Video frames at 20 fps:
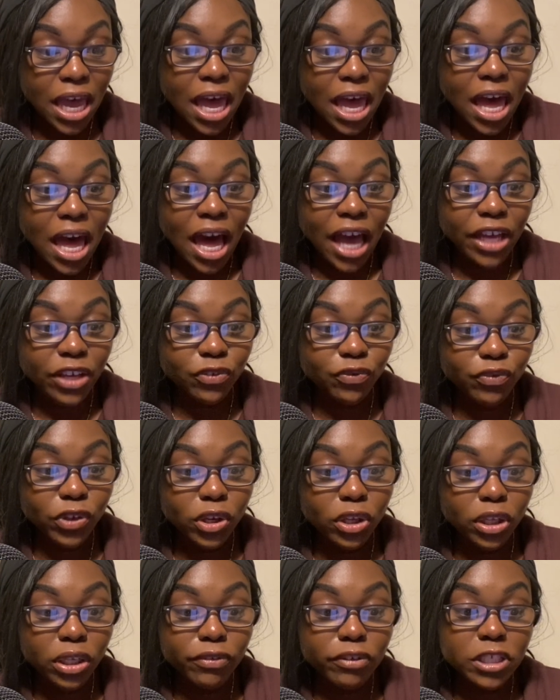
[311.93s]
I
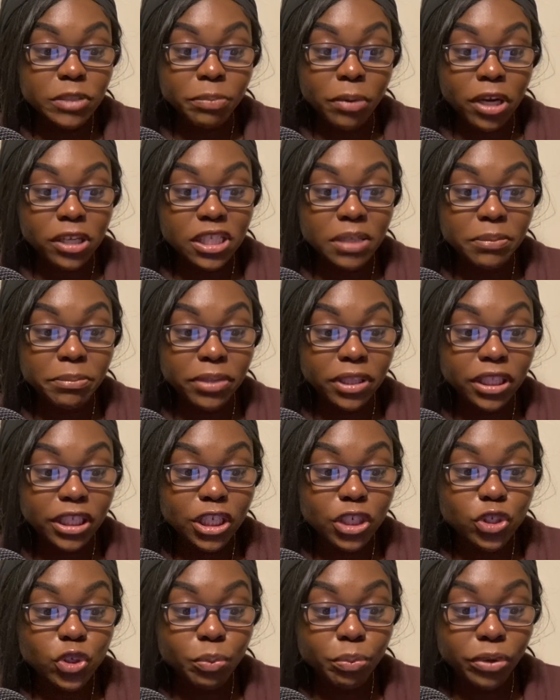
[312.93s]
feel a
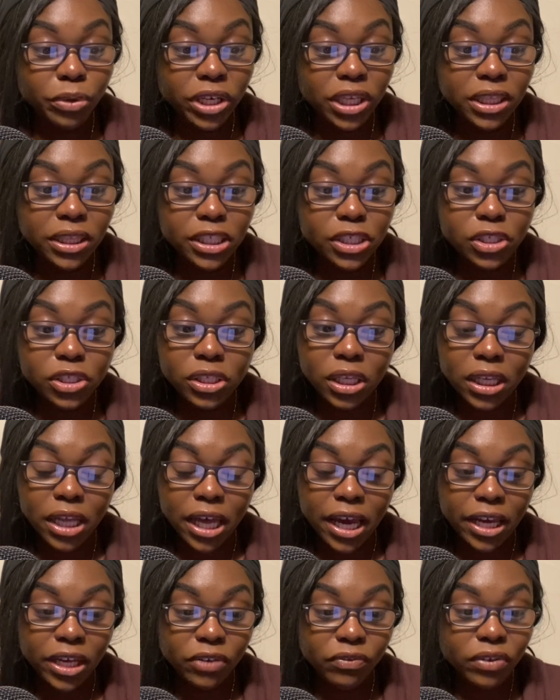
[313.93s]
responsibility to bring this to
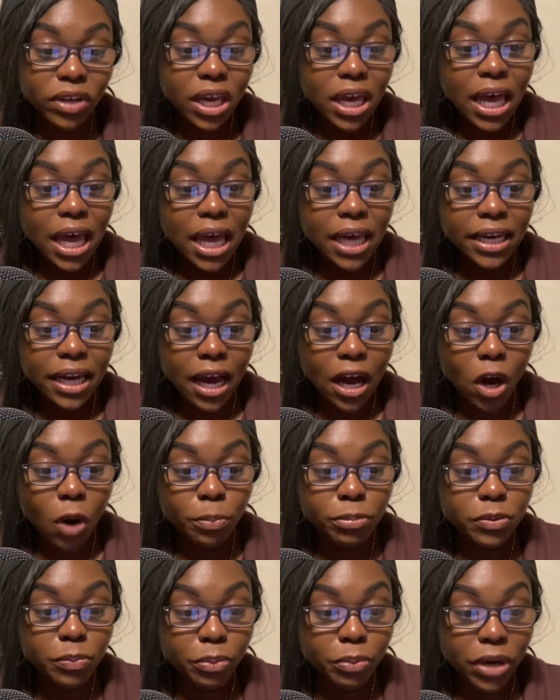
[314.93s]
life and
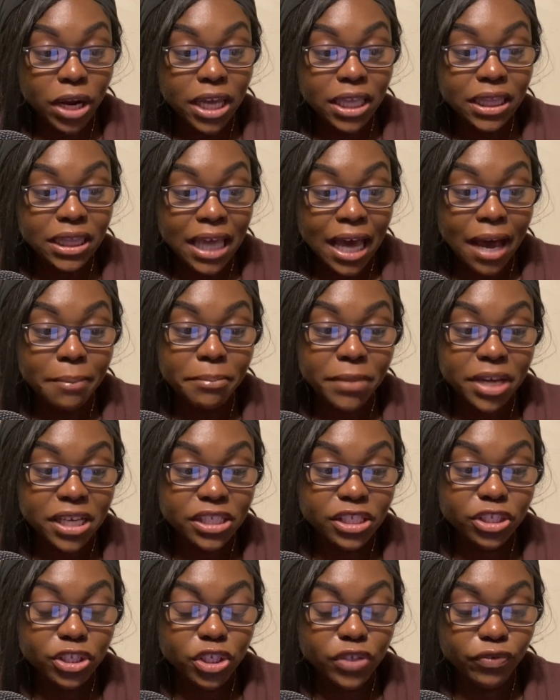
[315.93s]
help spread that
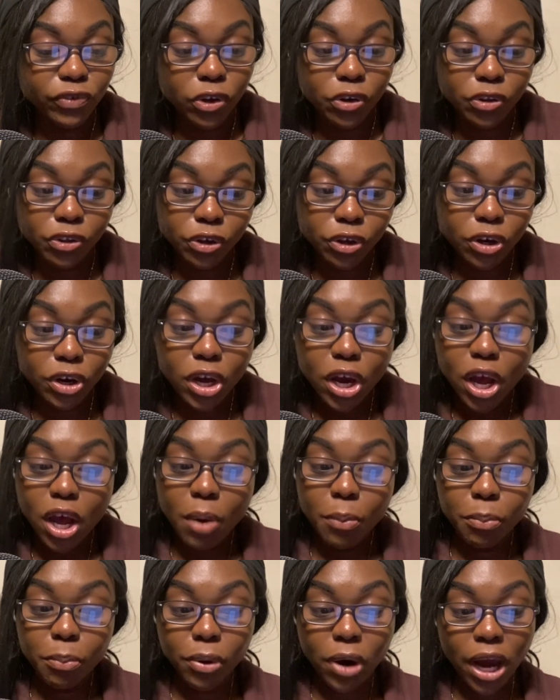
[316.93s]
message further.
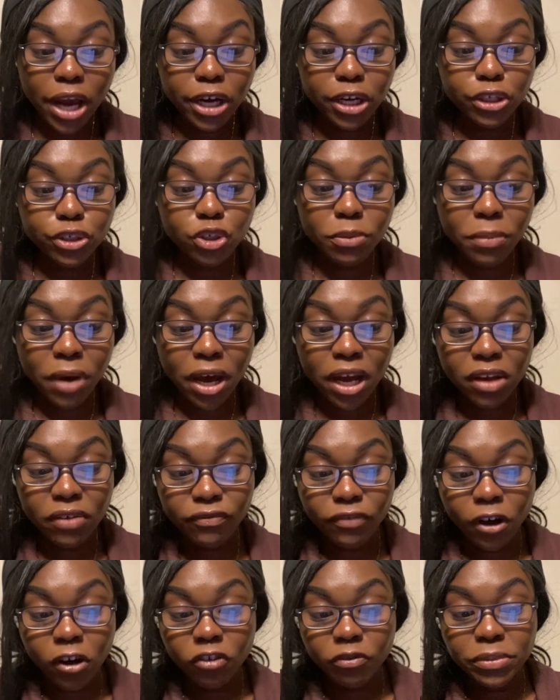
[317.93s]
Prior to my
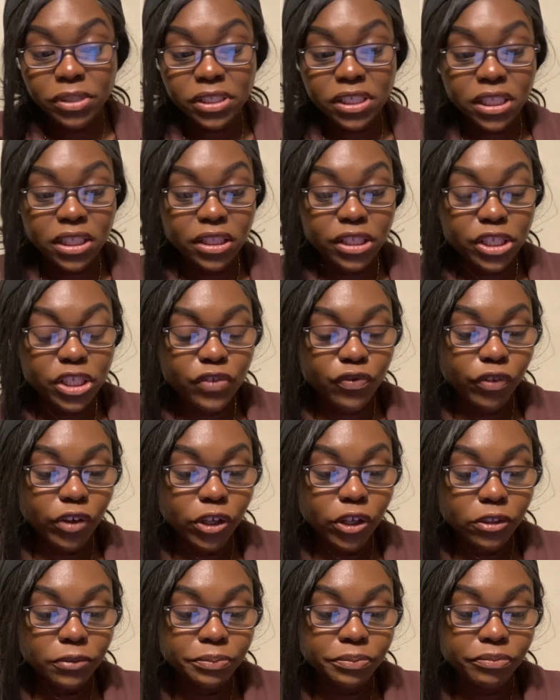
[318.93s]
involvement in this
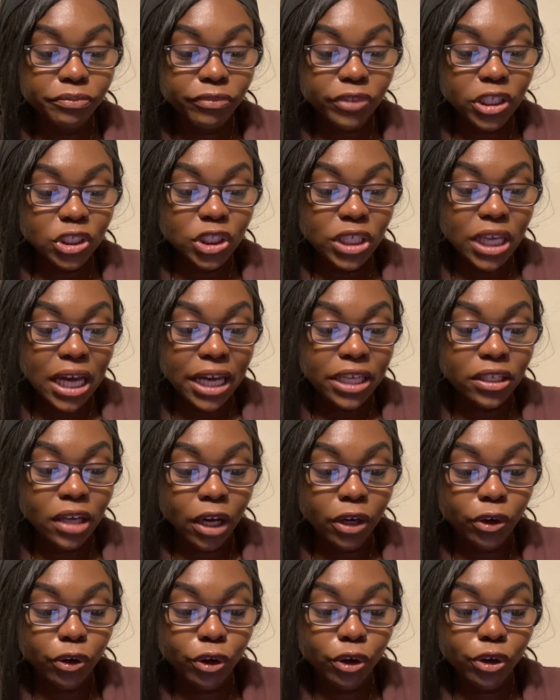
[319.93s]
film, she had
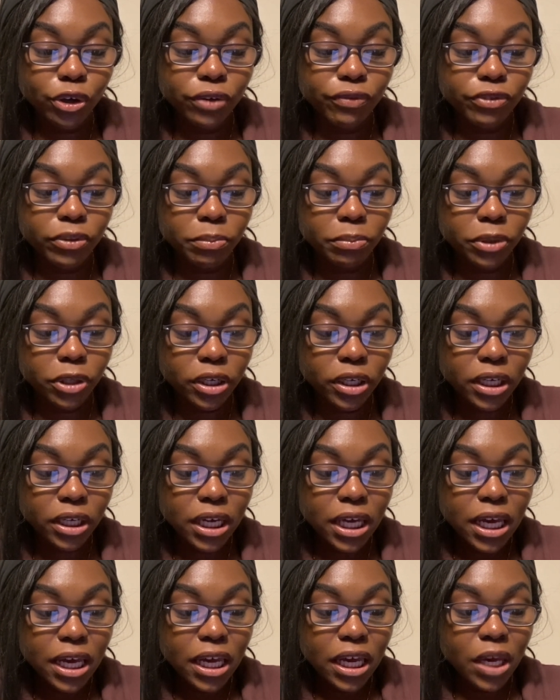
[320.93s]
not heard of the book.
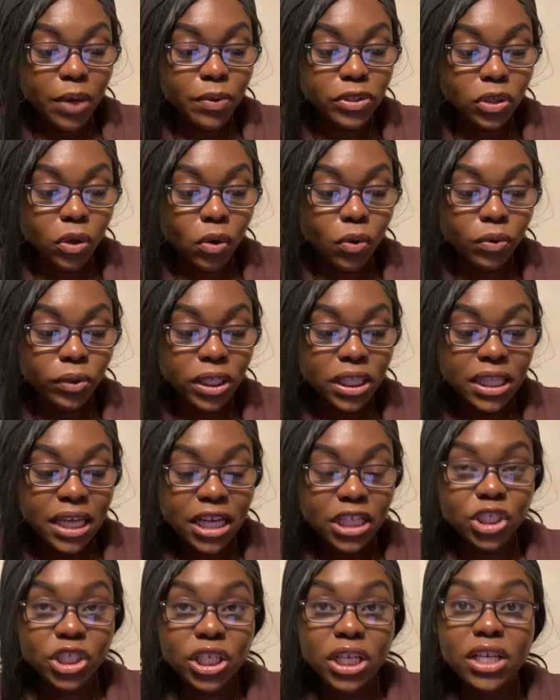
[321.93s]
It was only
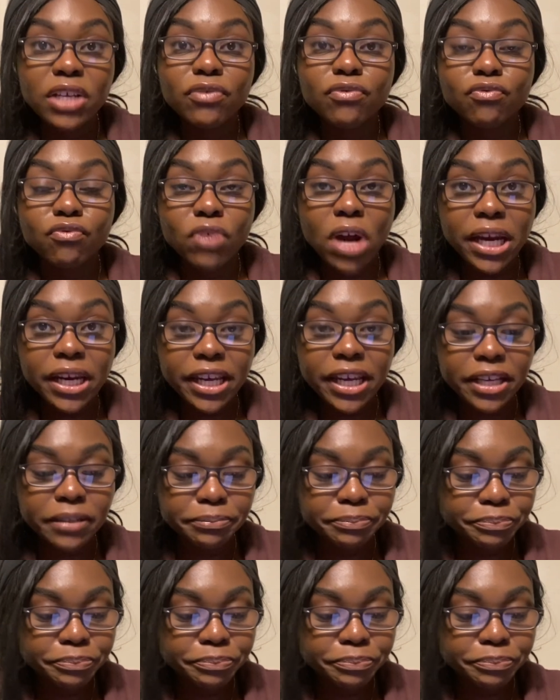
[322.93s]
that she read it.